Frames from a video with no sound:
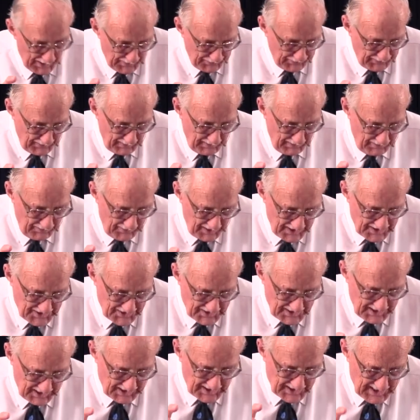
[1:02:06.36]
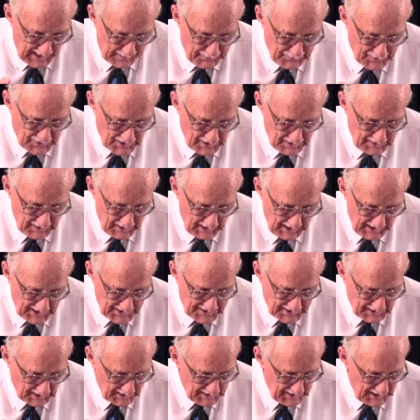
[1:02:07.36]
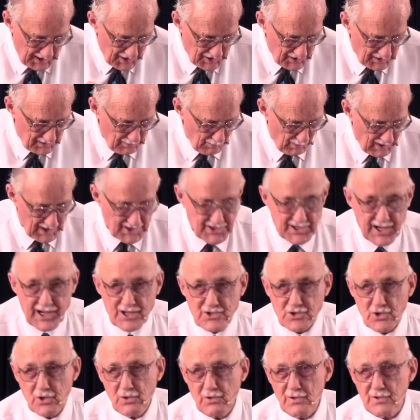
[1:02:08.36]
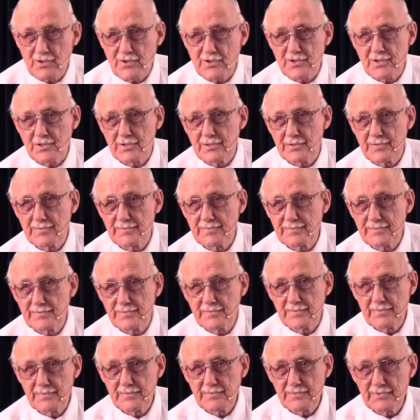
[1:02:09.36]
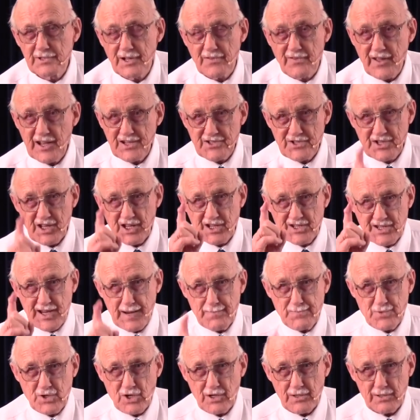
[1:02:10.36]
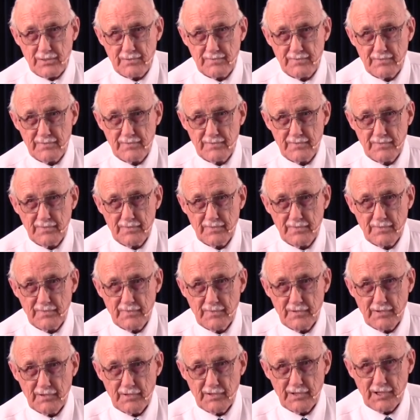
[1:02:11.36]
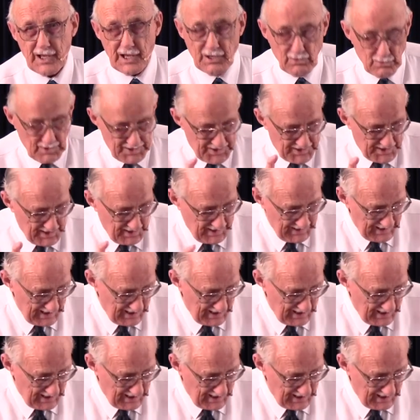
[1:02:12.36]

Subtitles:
With this exception, his condition was as yours. So there's the exception. He was